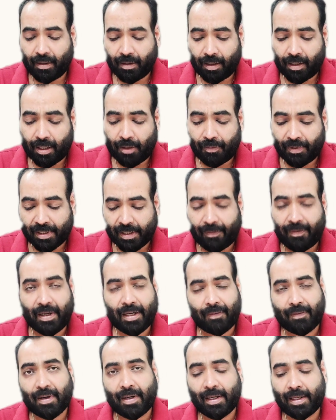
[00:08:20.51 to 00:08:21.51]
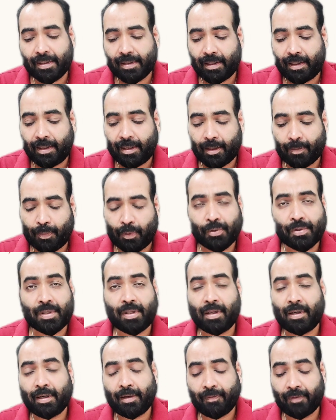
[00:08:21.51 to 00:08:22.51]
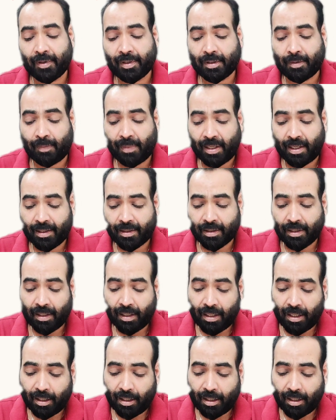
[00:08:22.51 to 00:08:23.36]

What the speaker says: around 71 days later, post 31st March,